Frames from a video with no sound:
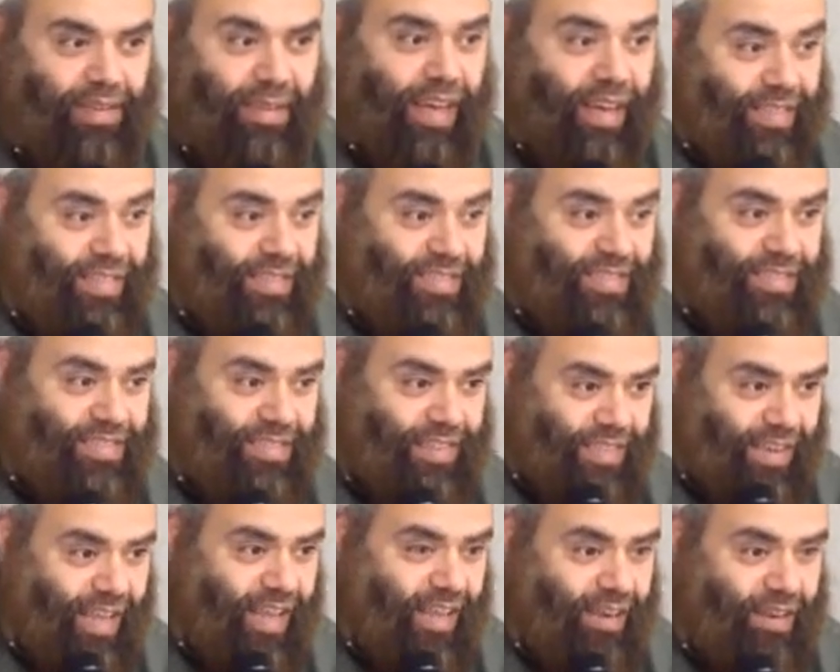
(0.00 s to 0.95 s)
others
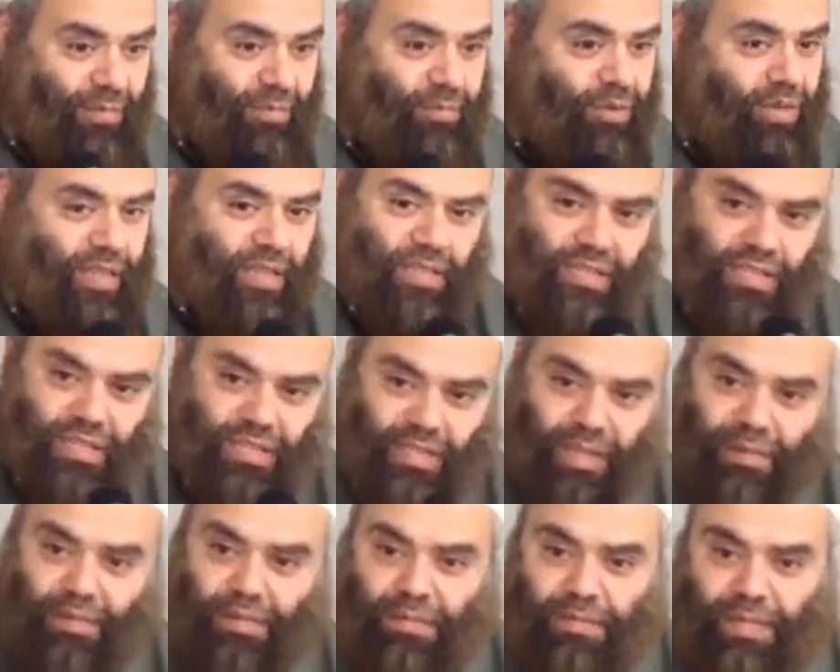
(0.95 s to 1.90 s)
in a haram way, this is
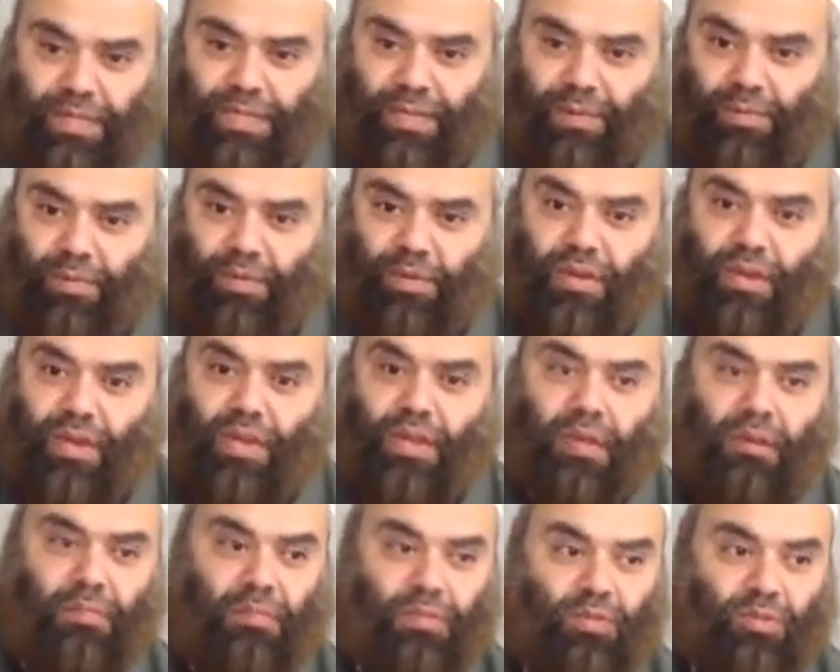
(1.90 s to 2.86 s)
not permissible.
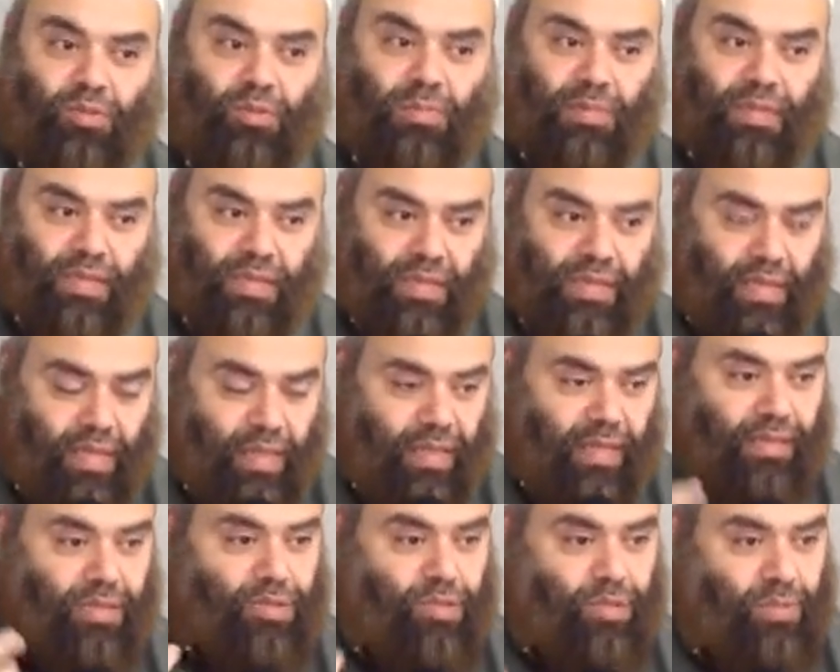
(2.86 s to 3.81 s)
But to be
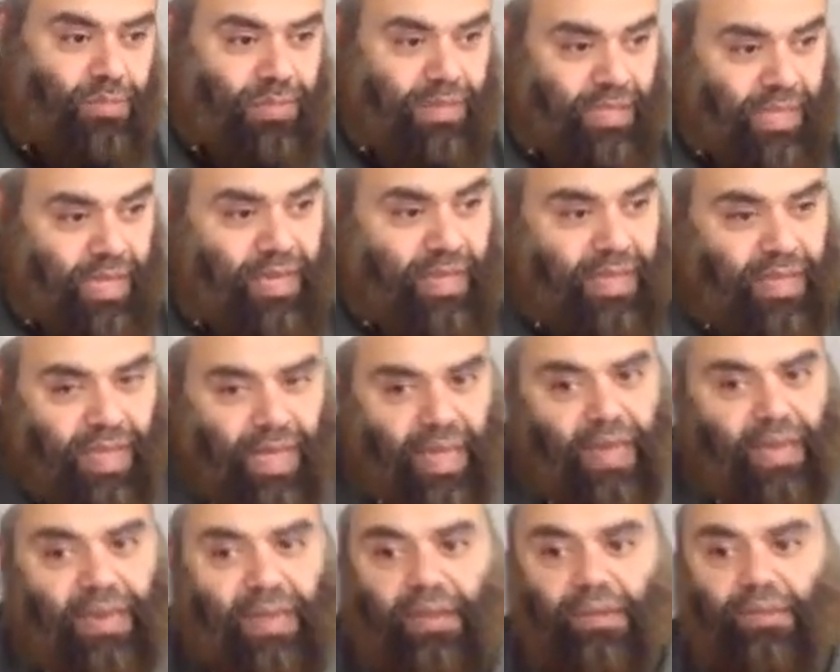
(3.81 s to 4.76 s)
things to be done in the
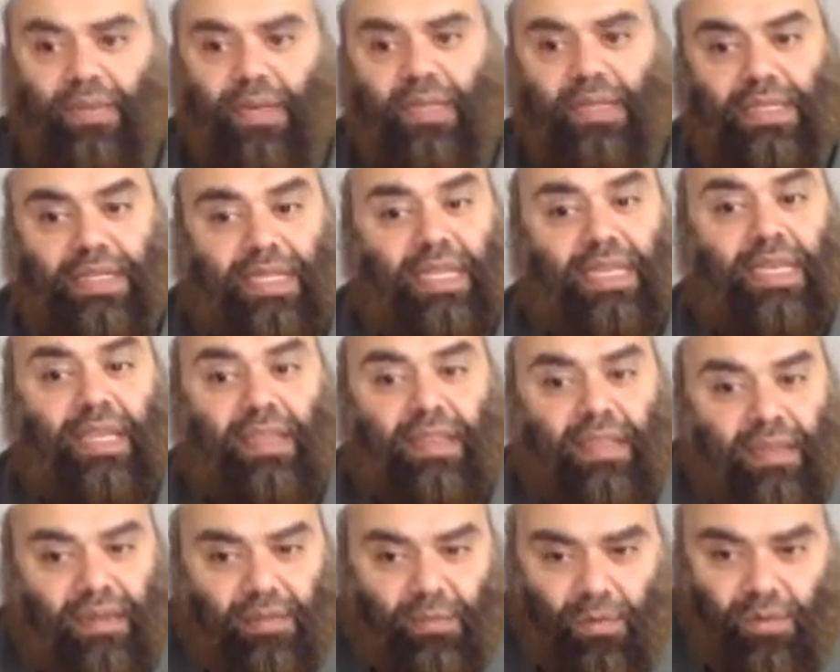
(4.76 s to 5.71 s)
halal way, seeking
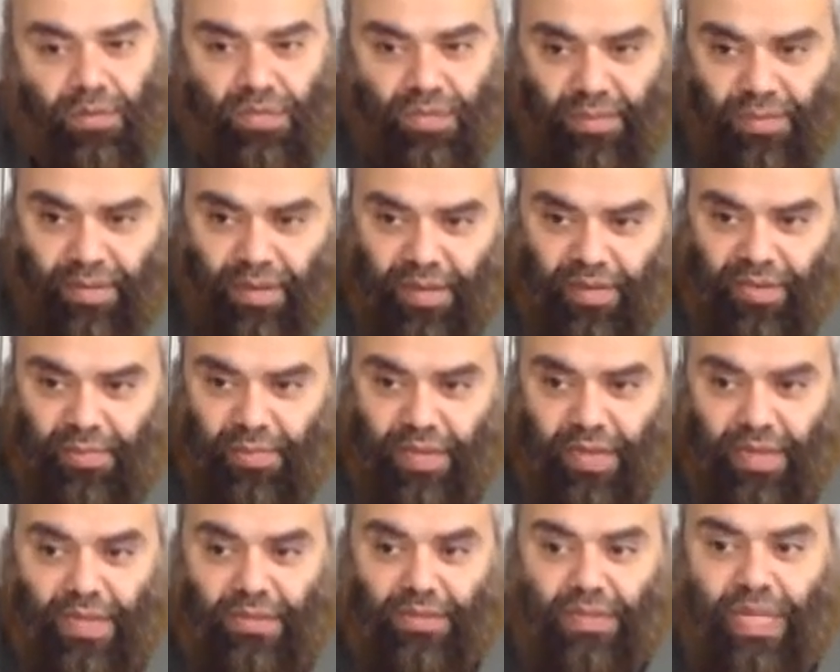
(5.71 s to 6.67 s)
the rewards of Allah
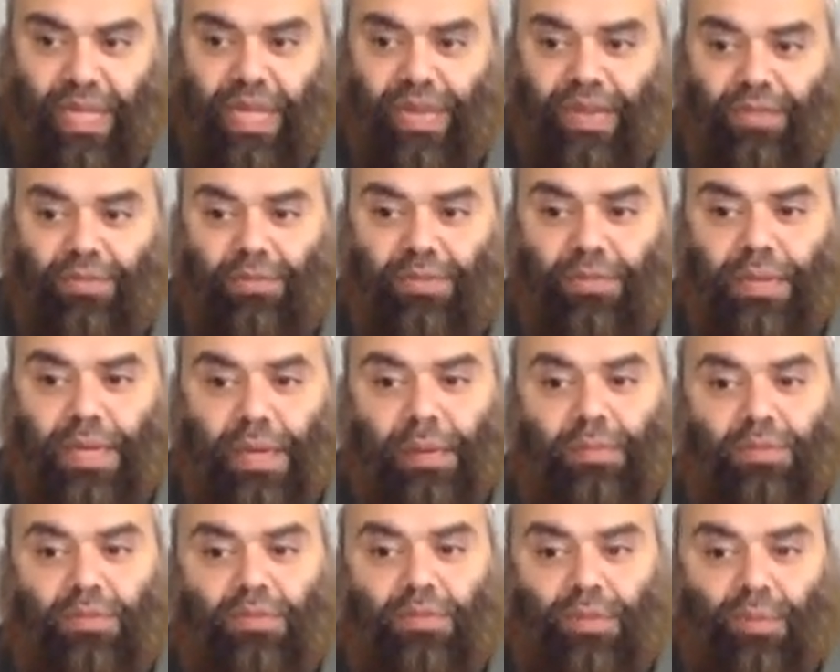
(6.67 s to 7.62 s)
subhanahu wa ta'ala, to be
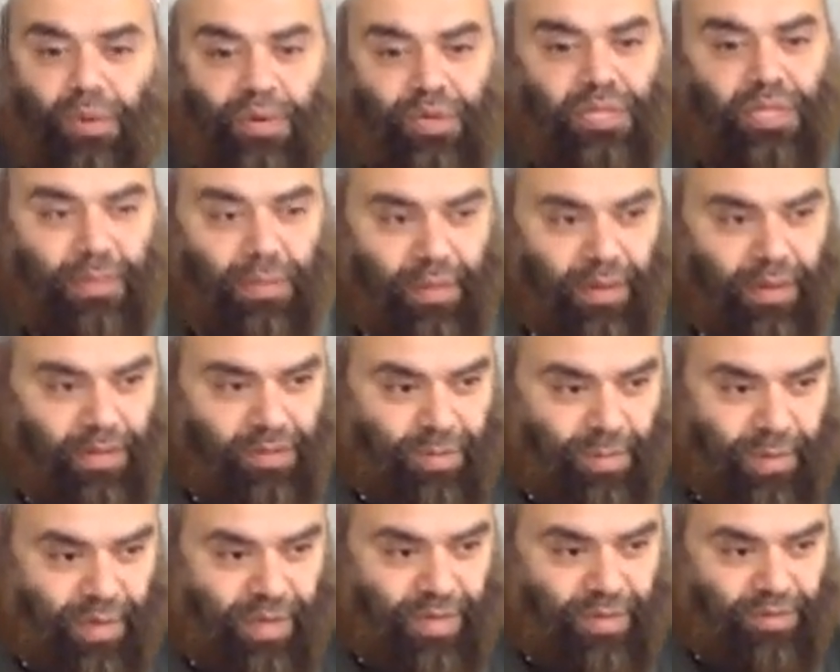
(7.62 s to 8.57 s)
able to worship Allah
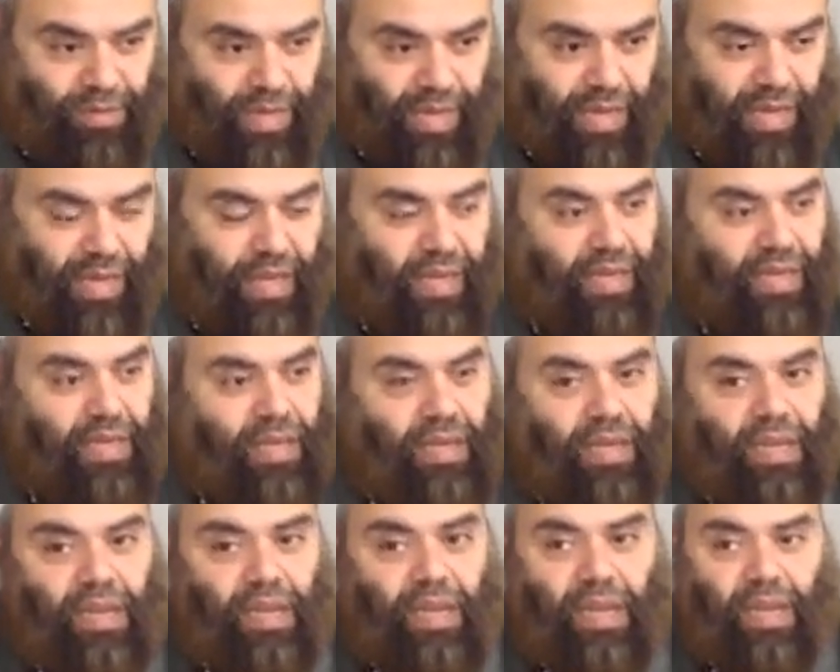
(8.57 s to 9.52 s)
subhanahu wa ta'ala
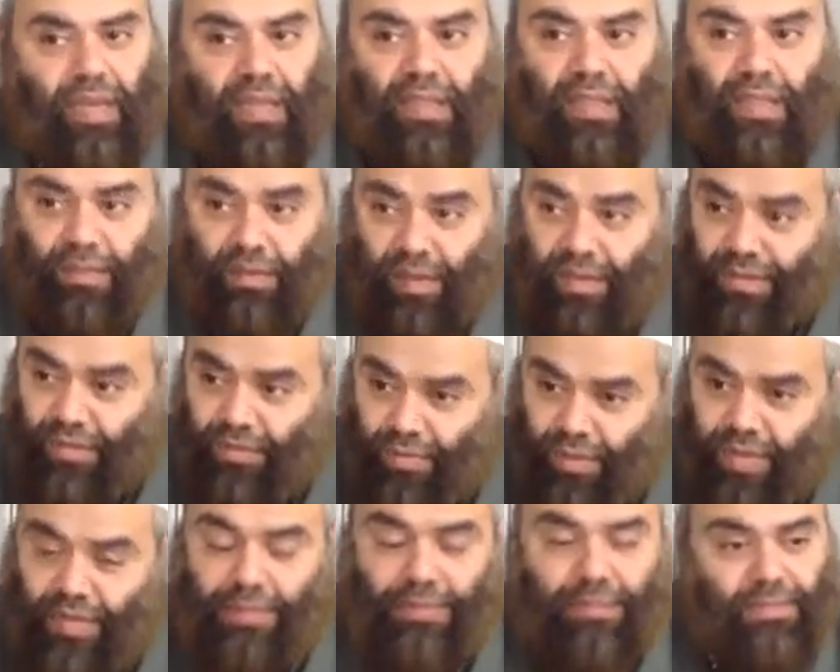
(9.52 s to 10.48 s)
in the right
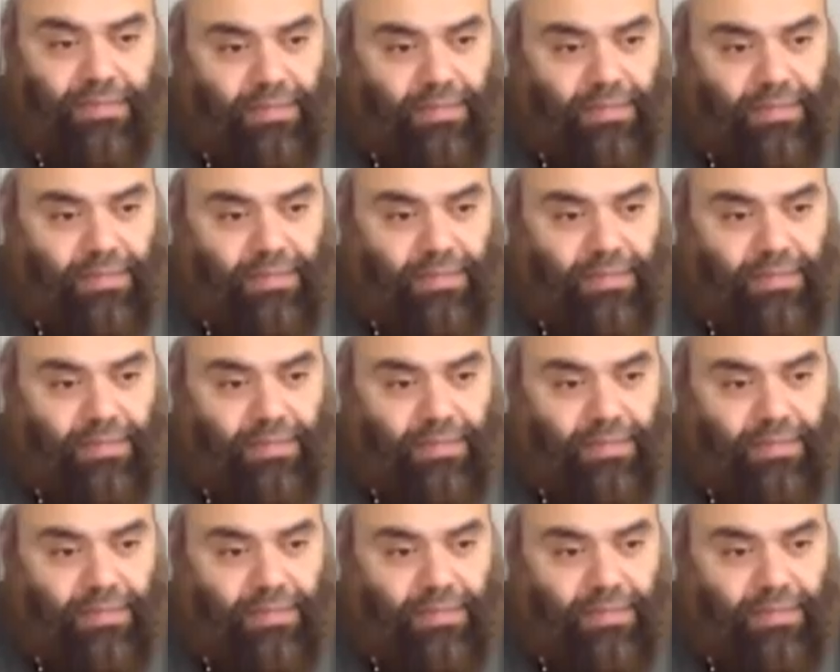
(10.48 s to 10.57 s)
way,